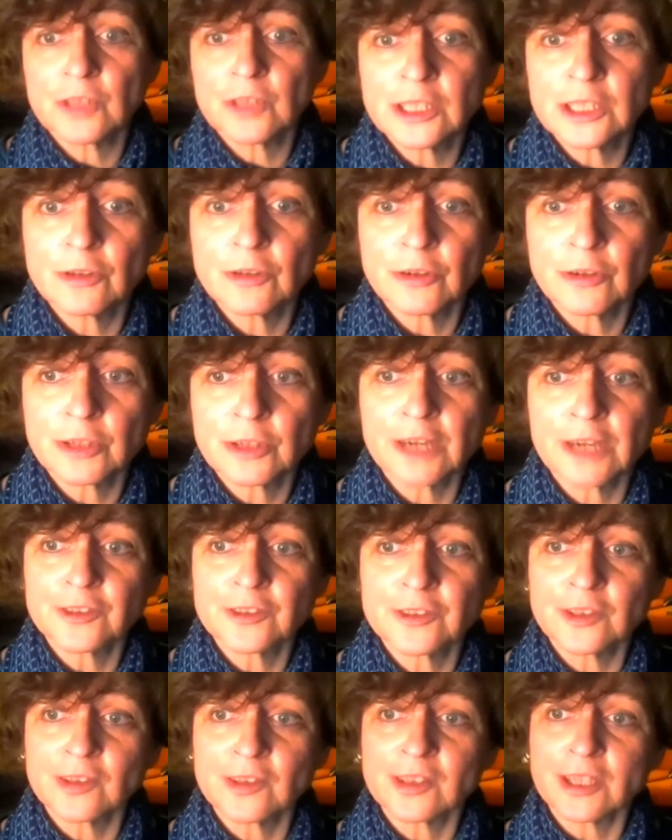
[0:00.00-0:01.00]
need to look
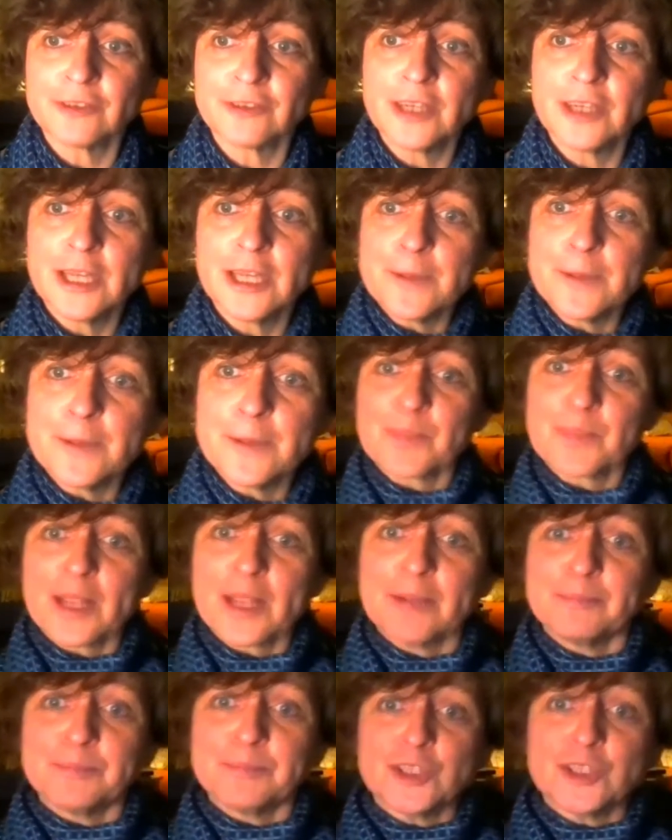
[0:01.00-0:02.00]
after yourself.
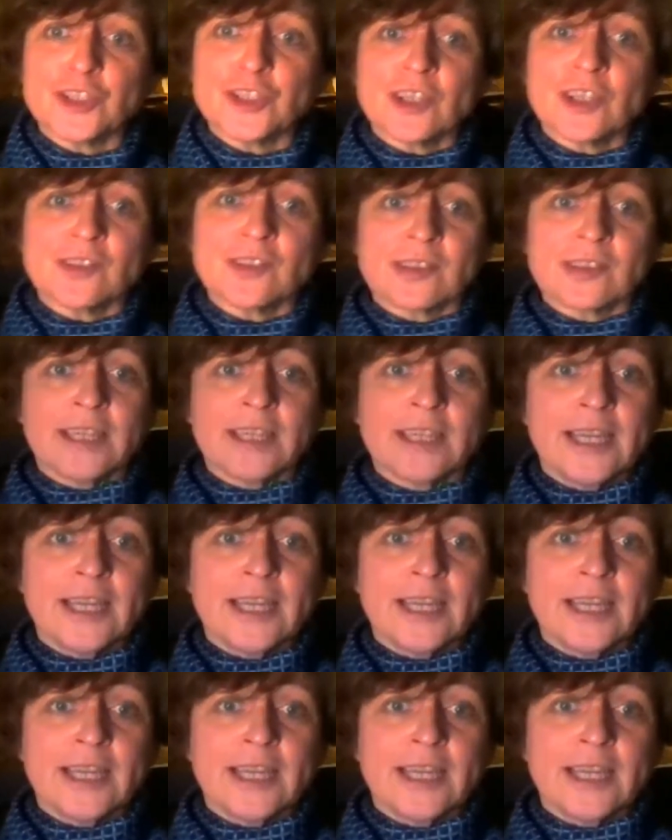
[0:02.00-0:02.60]
But just